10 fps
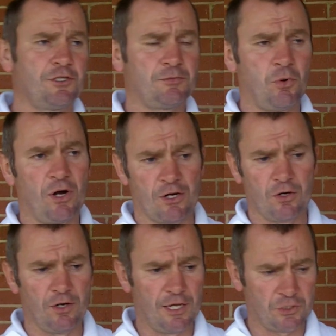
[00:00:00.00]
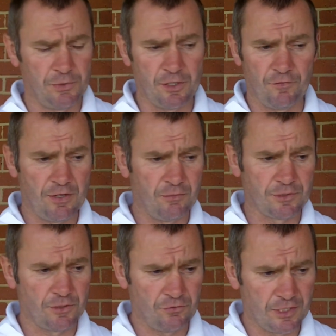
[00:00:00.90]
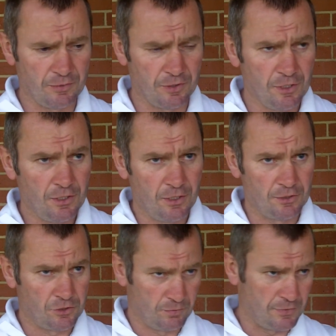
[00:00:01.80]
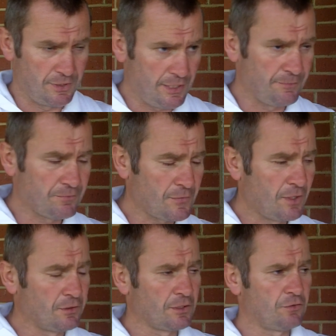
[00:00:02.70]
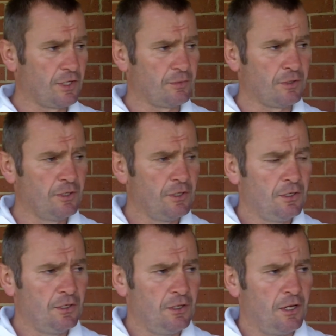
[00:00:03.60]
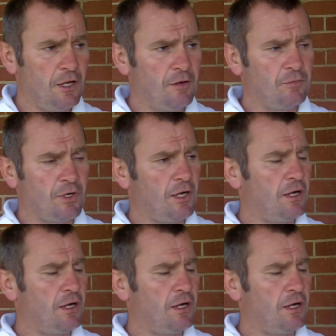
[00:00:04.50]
The support I got last week off them was incredible, and some today it was incredible. But